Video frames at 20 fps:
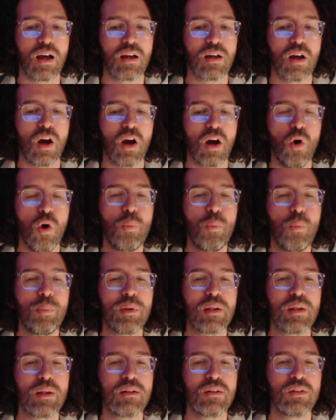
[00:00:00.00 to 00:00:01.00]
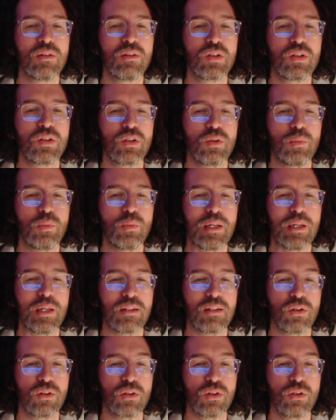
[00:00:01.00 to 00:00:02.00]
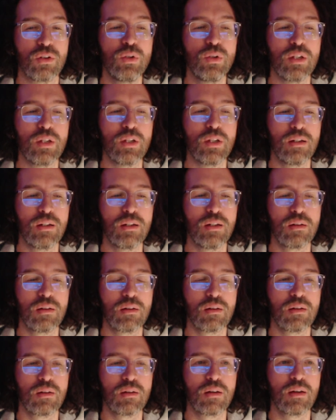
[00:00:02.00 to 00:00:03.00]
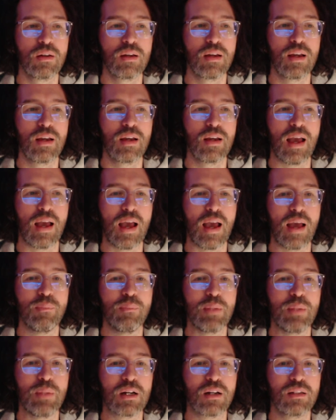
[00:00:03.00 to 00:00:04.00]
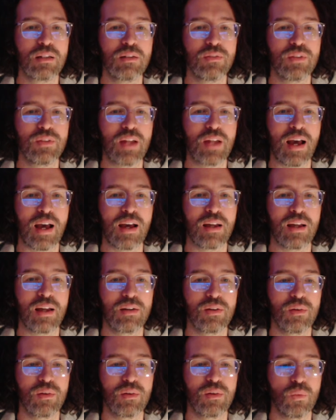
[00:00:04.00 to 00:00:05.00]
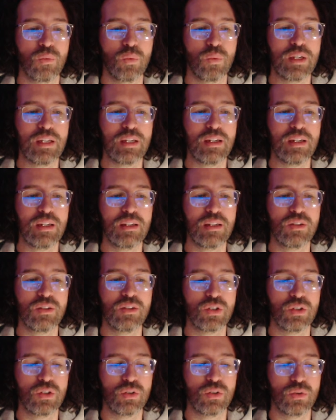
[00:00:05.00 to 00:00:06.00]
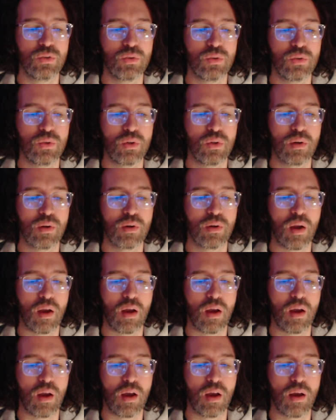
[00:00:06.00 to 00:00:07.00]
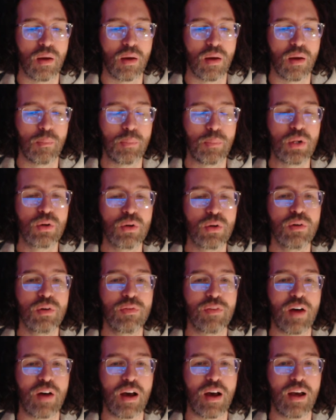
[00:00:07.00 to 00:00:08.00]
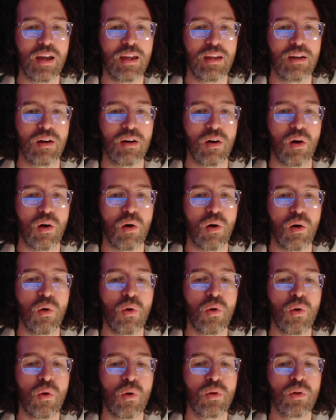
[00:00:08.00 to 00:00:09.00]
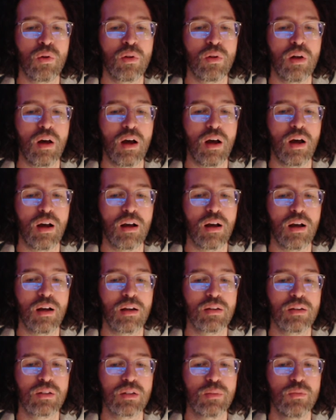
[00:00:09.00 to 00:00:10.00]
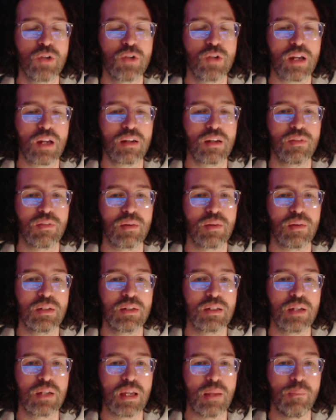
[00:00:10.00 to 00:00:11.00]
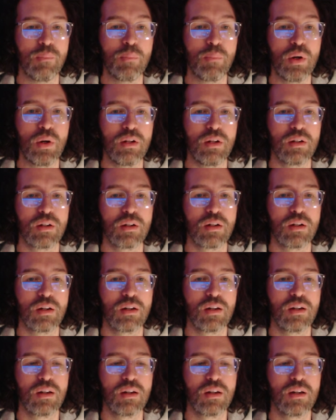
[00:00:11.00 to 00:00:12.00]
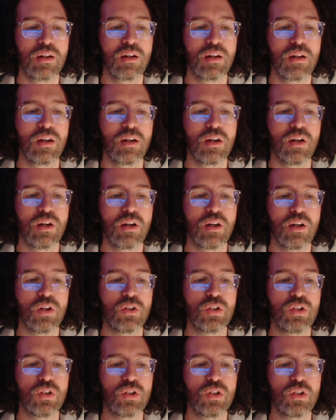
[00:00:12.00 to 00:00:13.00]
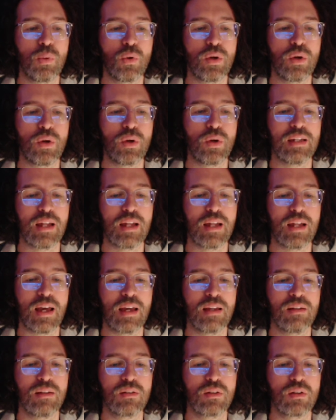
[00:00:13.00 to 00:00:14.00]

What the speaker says: open to being diluted, and because of that we need to purify all subjective input to the point that